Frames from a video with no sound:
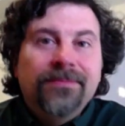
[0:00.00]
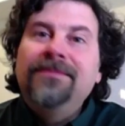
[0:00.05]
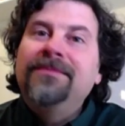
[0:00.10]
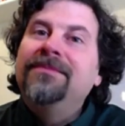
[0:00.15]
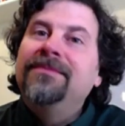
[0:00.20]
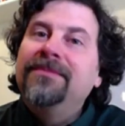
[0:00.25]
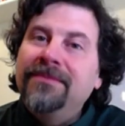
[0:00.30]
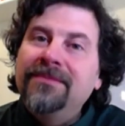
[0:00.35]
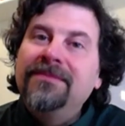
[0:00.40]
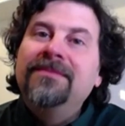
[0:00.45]

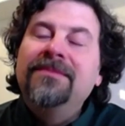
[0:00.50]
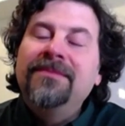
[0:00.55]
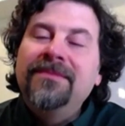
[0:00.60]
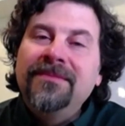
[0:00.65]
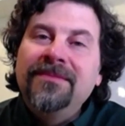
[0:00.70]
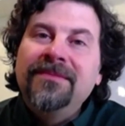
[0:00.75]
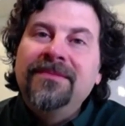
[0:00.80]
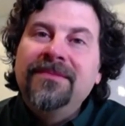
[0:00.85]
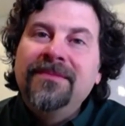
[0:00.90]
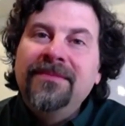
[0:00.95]

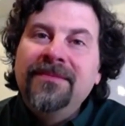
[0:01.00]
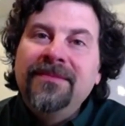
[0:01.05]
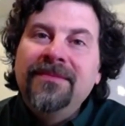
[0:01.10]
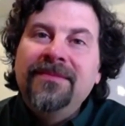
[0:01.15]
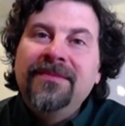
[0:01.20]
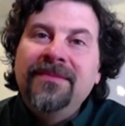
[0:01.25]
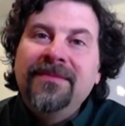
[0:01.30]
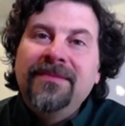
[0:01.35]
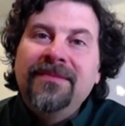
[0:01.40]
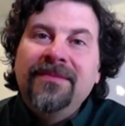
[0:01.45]

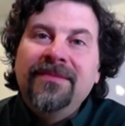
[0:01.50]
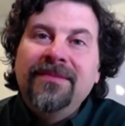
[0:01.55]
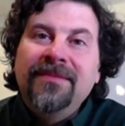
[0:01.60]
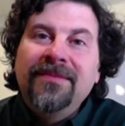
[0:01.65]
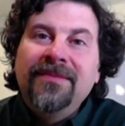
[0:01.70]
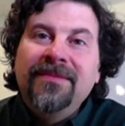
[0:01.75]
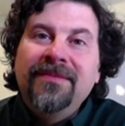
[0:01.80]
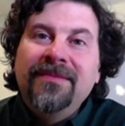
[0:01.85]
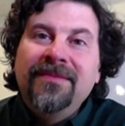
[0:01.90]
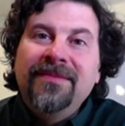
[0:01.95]

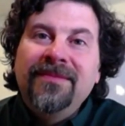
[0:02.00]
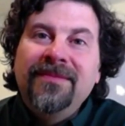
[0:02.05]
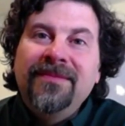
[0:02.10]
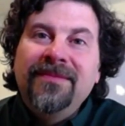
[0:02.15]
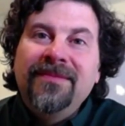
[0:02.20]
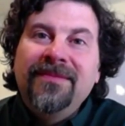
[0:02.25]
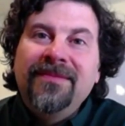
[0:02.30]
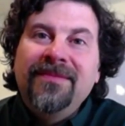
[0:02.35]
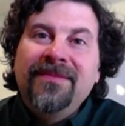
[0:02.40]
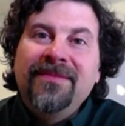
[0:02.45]

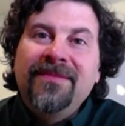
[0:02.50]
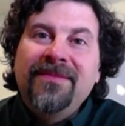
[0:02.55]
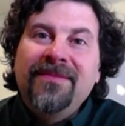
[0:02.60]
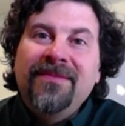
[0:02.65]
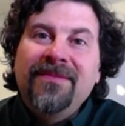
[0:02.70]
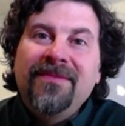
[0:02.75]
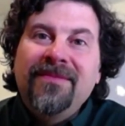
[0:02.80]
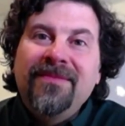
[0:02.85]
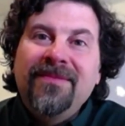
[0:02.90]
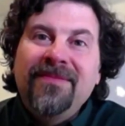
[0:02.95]

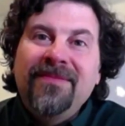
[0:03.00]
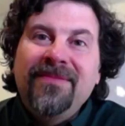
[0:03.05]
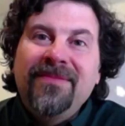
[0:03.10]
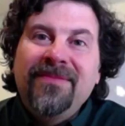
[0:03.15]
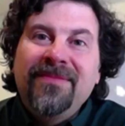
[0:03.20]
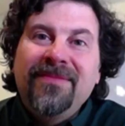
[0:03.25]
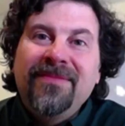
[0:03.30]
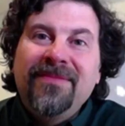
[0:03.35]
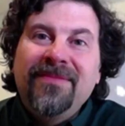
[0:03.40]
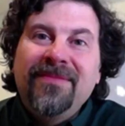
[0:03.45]

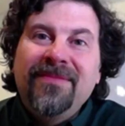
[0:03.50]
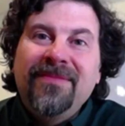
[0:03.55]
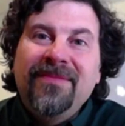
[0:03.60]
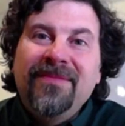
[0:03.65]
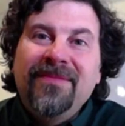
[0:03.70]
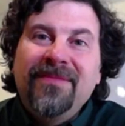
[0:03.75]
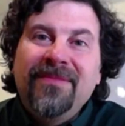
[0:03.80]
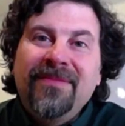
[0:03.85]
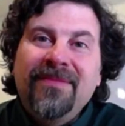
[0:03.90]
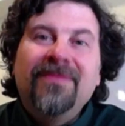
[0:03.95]

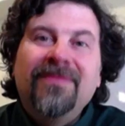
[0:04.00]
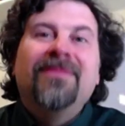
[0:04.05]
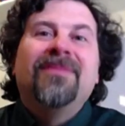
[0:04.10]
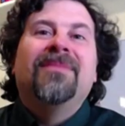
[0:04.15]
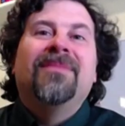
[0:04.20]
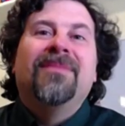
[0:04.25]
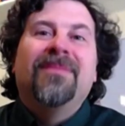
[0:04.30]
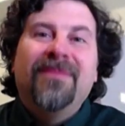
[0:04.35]
No words are spoken by the person on screen.